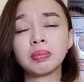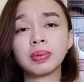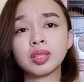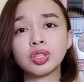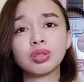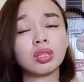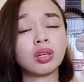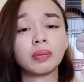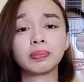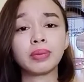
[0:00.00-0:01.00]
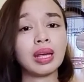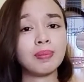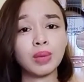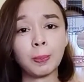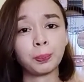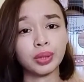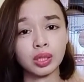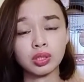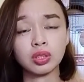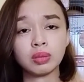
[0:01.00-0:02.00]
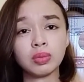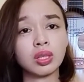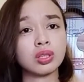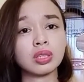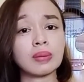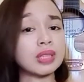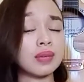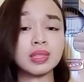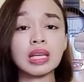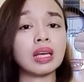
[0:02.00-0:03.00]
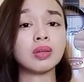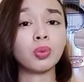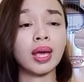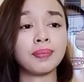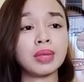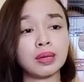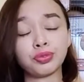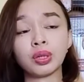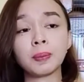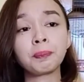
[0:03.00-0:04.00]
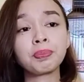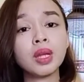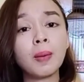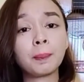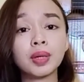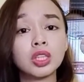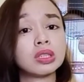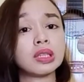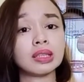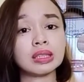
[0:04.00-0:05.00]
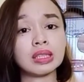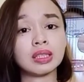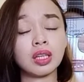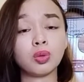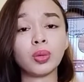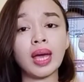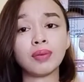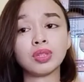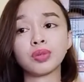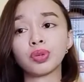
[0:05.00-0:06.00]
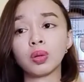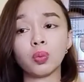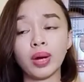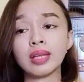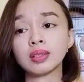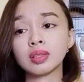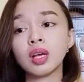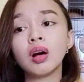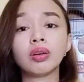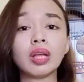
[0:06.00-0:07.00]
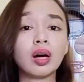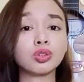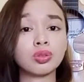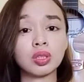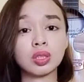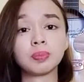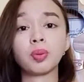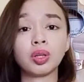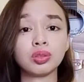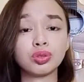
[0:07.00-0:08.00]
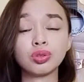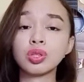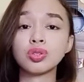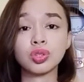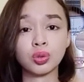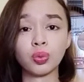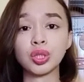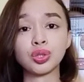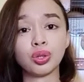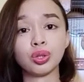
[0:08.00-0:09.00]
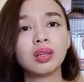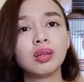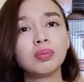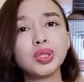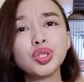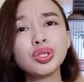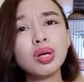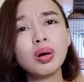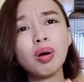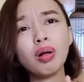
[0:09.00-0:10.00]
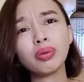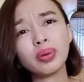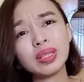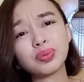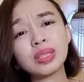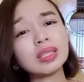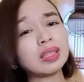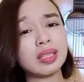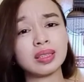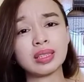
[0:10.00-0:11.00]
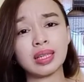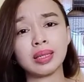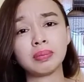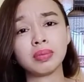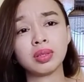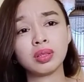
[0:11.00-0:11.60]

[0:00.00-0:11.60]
but you cannot blame the person because, as I've said, we have different personalities and we have different ways on how to respond to the situation. But although it really takes time,